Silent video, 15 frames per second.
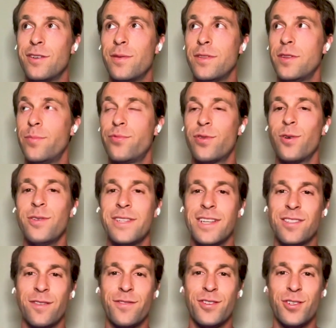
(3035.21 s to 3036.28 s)
the process of
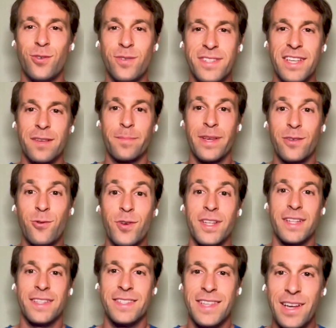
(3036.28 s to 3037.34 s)
shorting Bitcoin
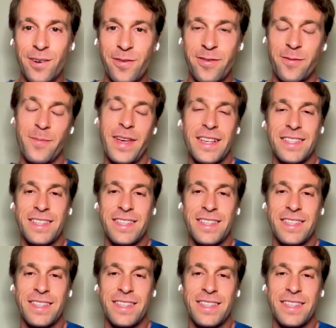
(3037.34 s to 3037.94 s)
itself makes the